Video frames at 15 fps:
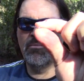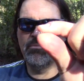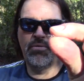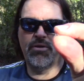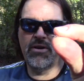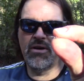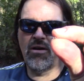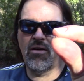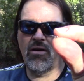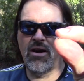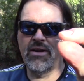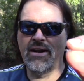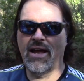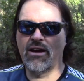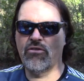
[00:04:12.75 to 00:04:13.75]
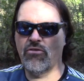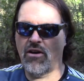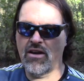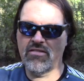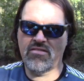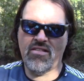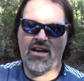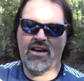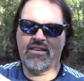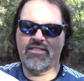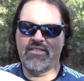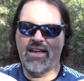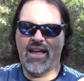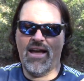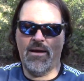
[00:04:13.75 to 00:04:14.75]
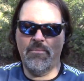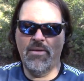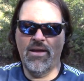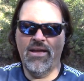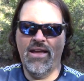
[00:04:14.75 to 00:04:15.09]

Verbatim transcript: put it on that cross-lock snap,